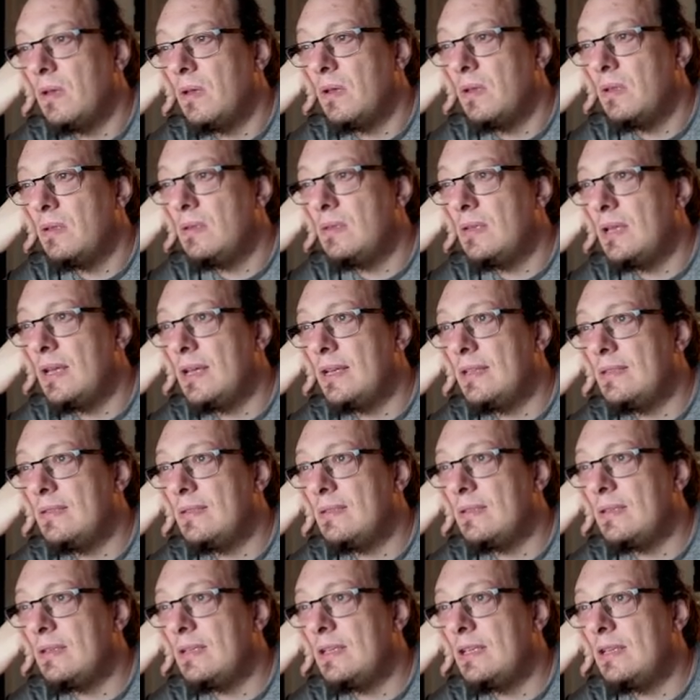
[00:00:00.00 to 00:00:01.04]
that's
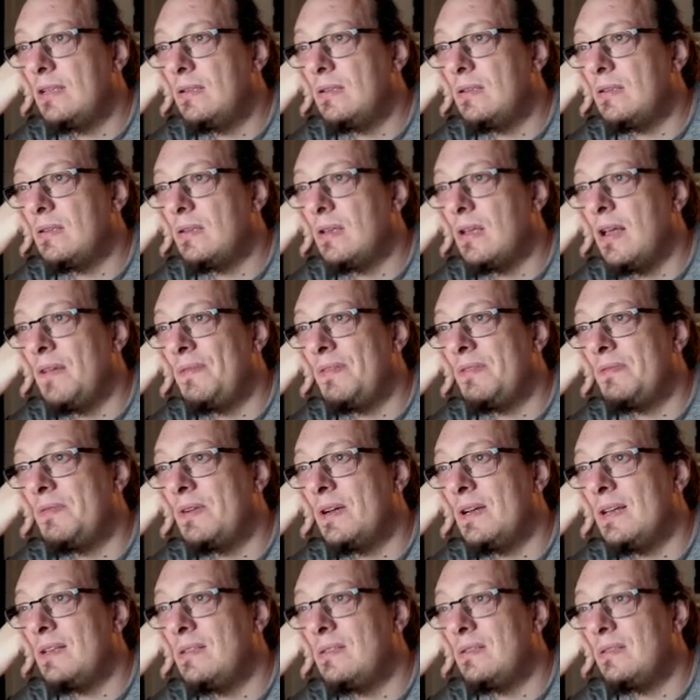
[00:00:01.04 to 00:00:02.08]
it.
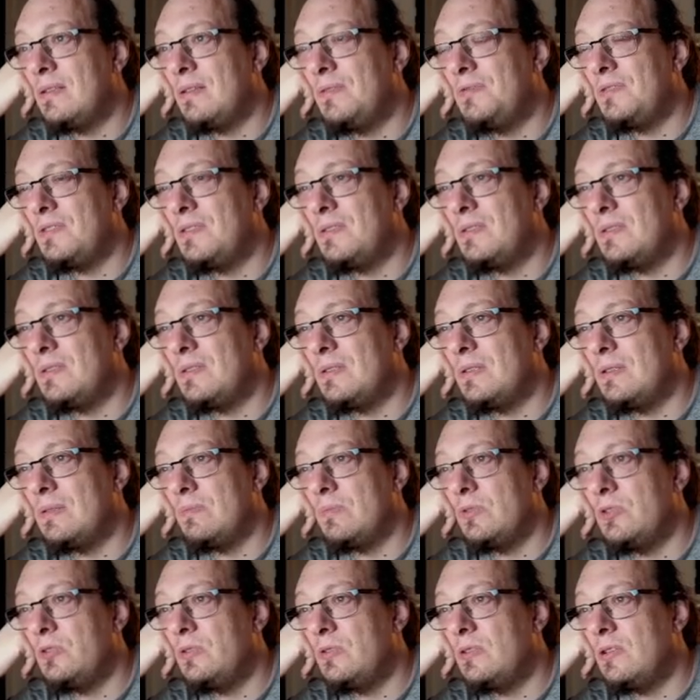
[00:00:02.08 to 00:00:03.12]
Otherwise, if the system
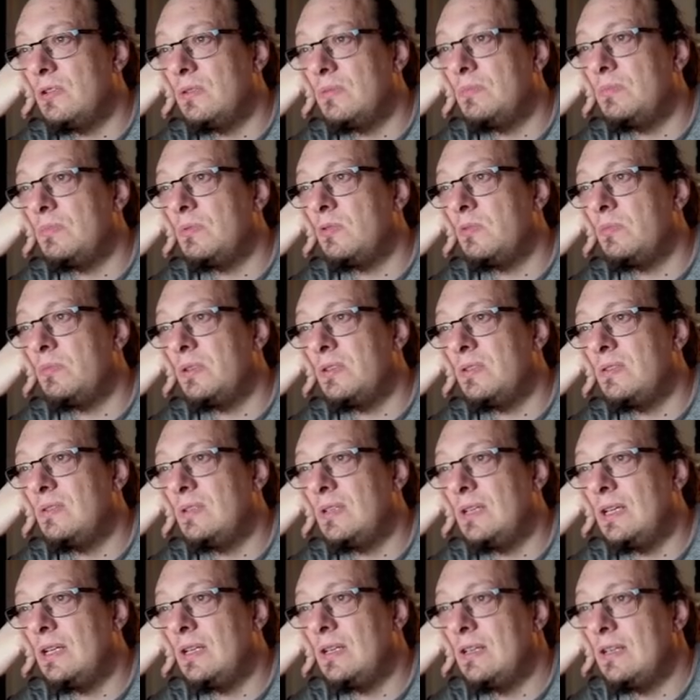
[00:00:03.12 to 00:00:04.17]
is not to be
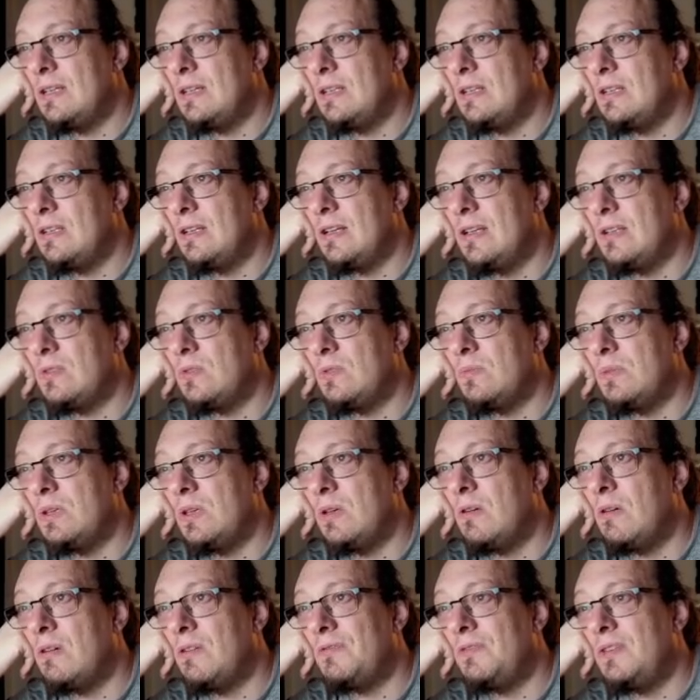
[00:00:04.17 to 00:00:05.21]
seen, then it has to be
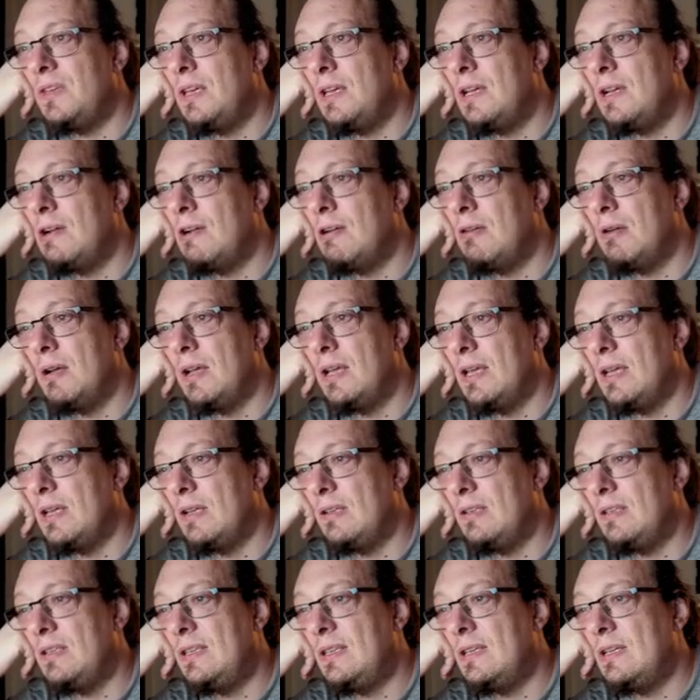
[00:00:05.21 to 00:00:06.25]
off here, and
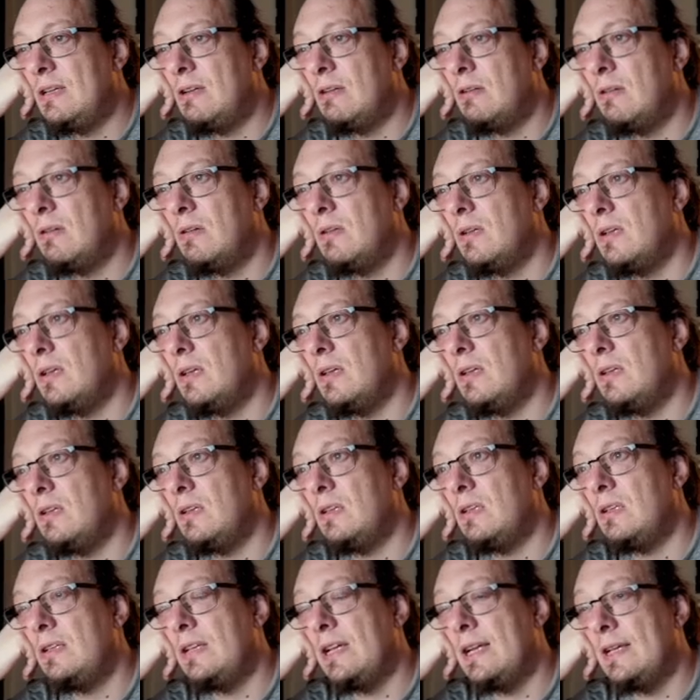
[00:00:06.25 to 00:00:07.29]

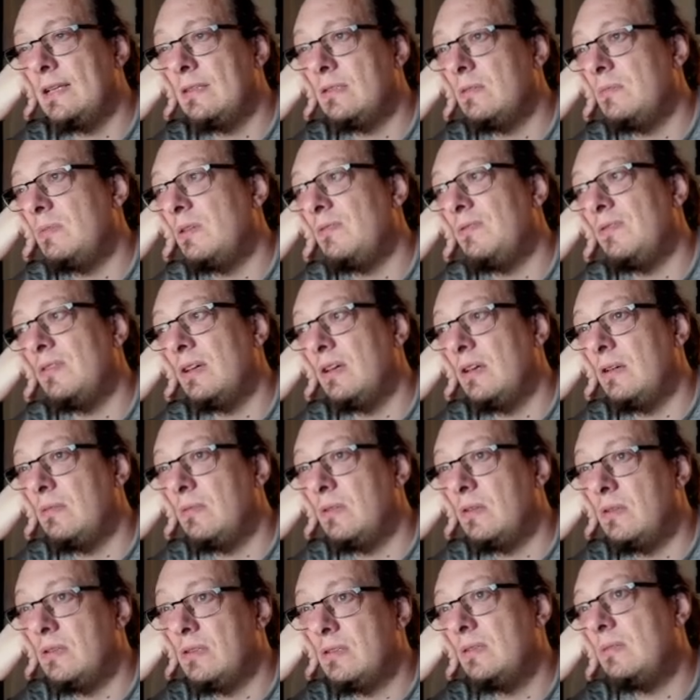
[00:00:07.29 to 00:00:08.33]
there has to be a
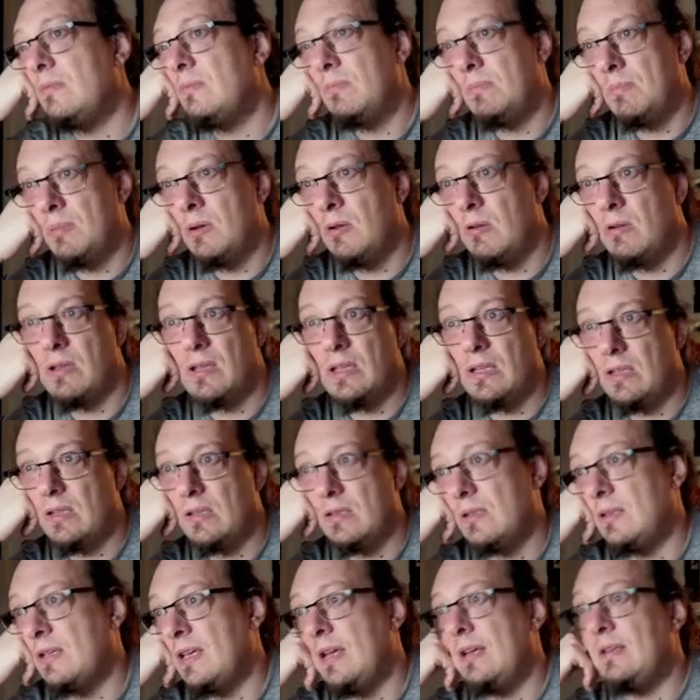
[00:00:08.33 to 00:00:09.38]
firewall blocking
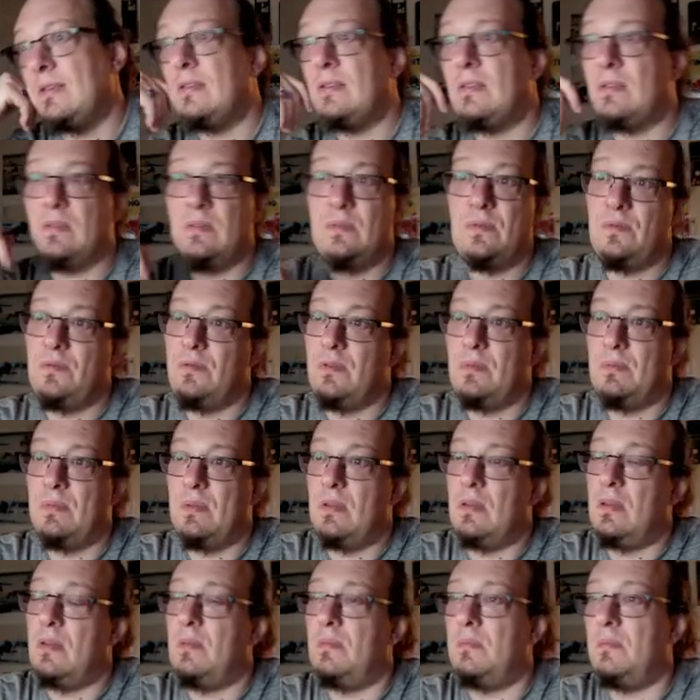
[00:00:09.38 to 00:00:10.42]
the access from
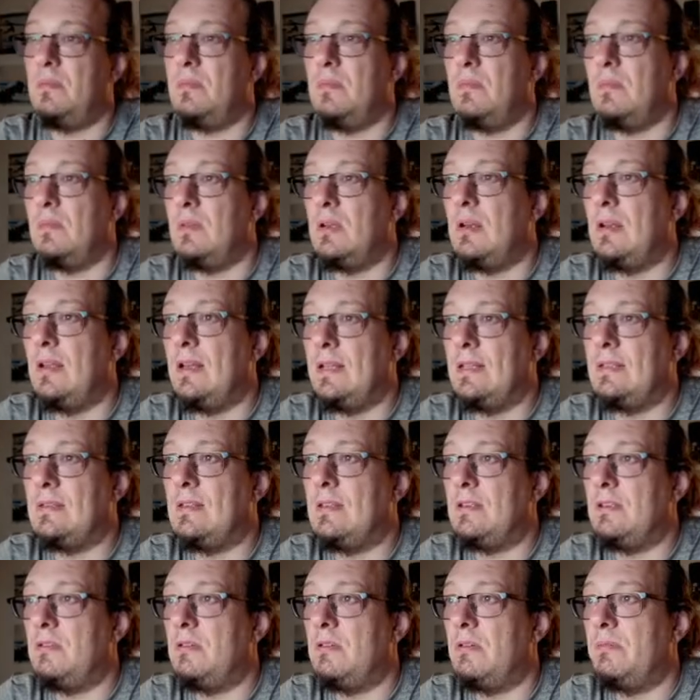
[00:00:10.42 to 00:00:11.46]
clients that
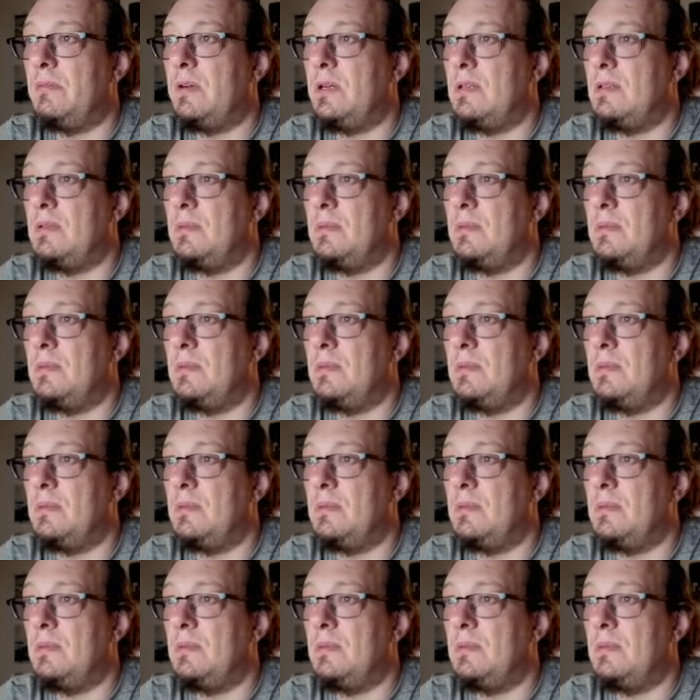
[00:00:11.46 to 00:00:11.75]
you don't want.